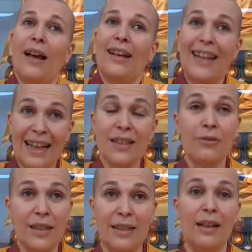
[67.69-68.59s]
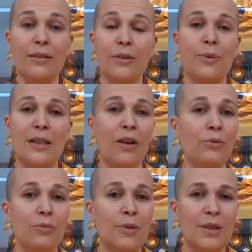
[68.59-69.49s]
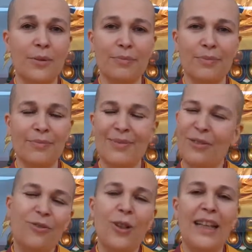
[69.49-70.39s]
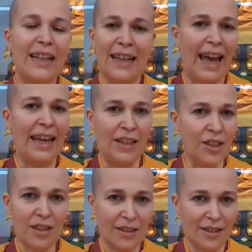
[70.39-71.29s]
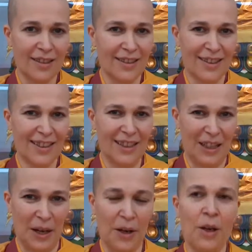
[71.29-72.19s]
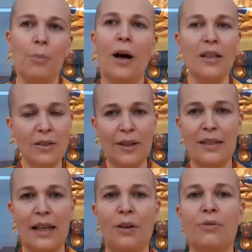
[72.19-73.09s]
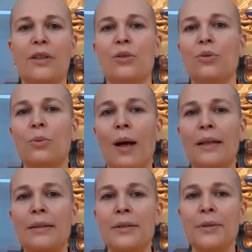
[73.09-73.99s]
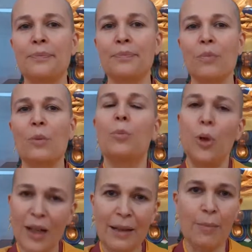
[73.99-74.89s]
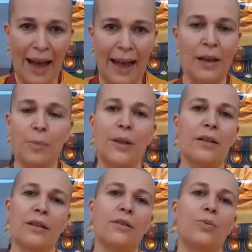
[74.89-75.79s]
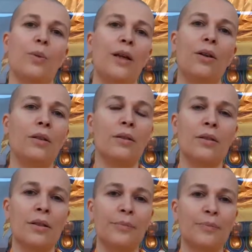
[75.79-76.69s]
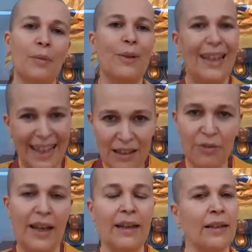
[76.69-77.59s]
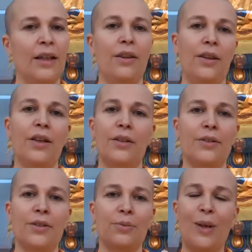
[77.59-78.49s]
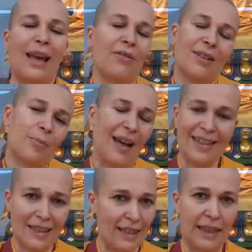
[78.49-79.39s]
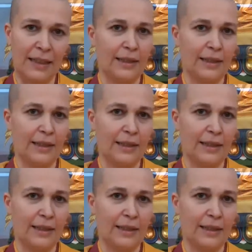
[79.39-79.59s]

And as a result, we don't fully engage. Part of ourself is always pulling back because we're not believing that we have the capacity